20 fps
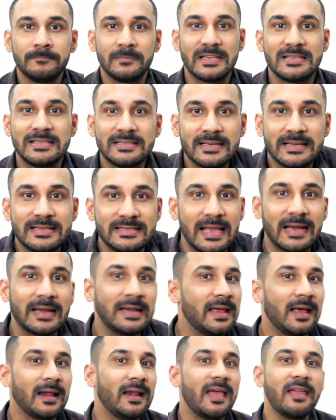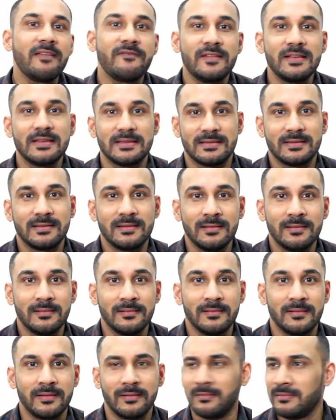This is exactly how life is.
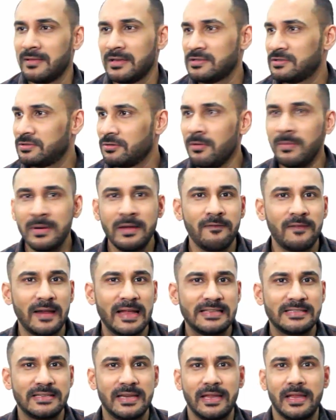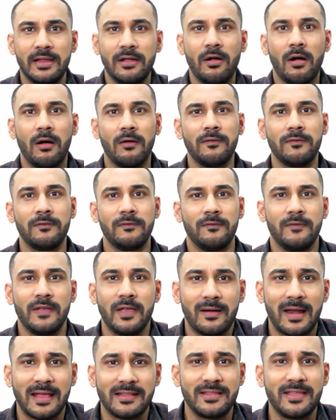You know, there's so many flights taking off.
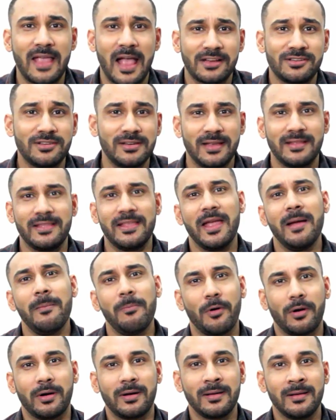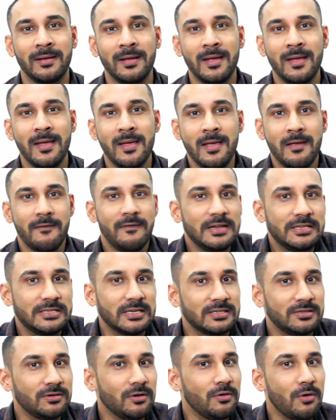We are actually at the airport. We
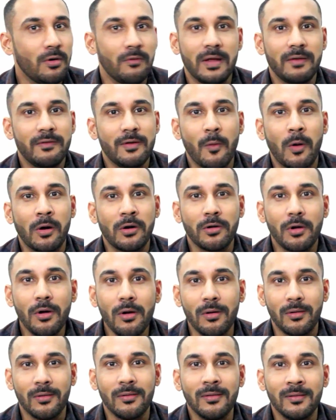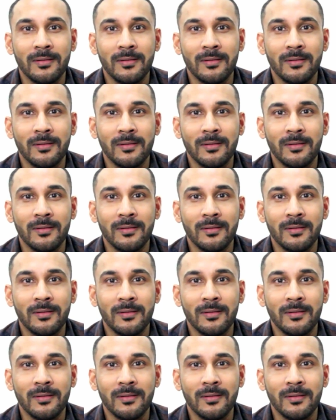just don't know where we want to go.